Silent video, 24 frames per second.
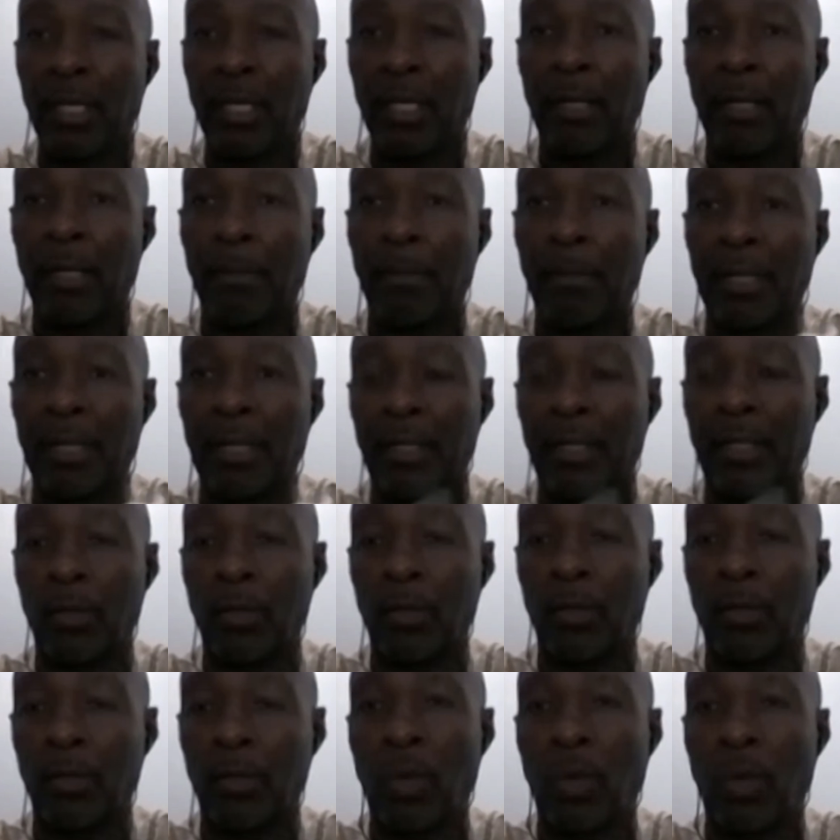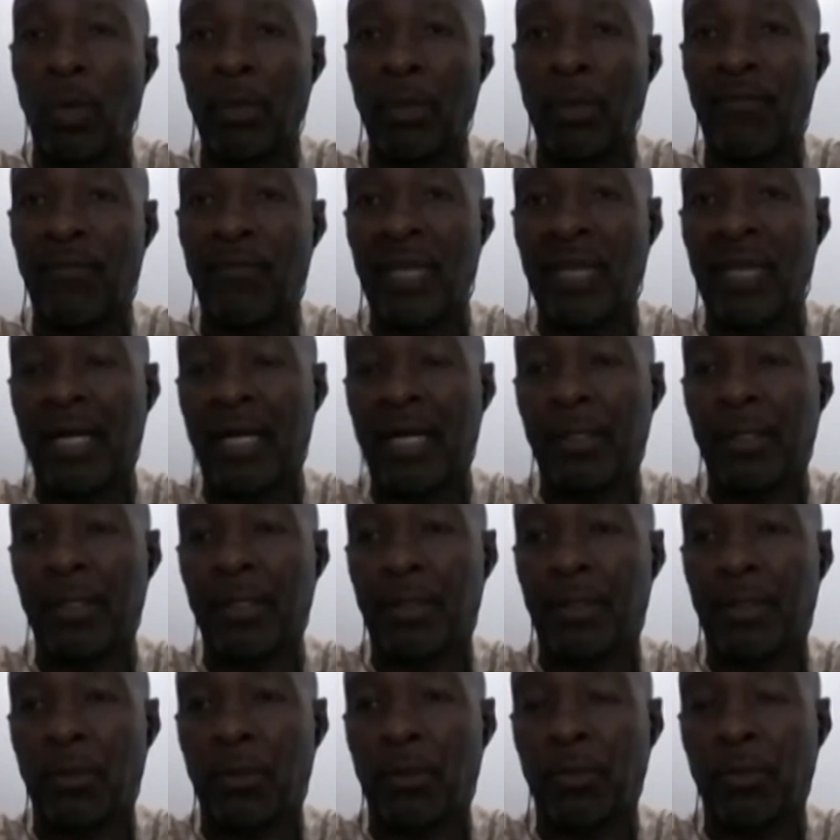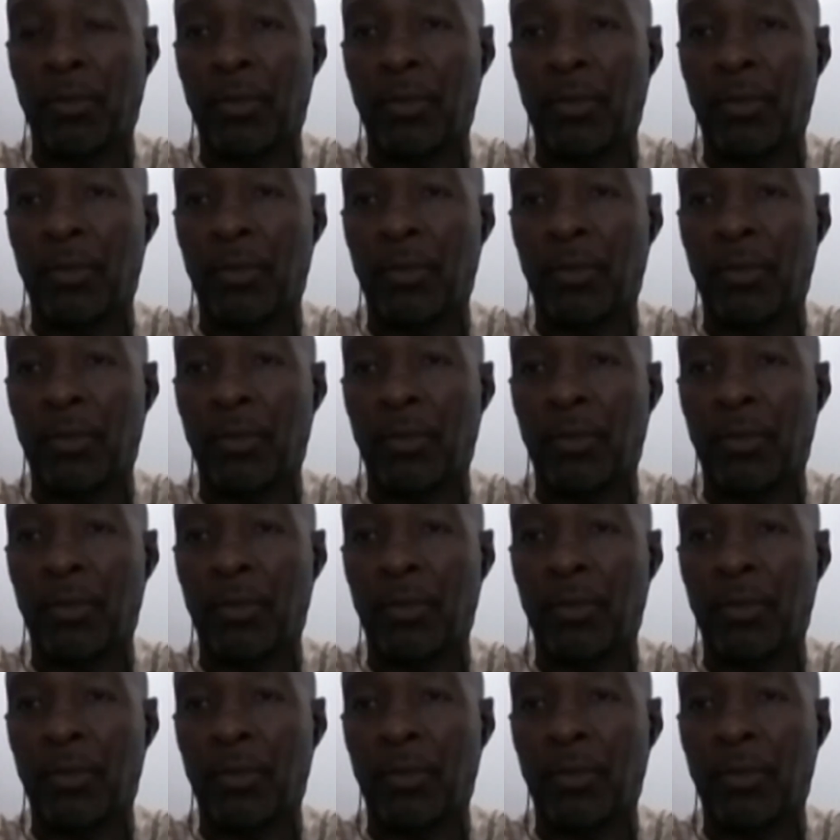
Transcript: But what we found is though,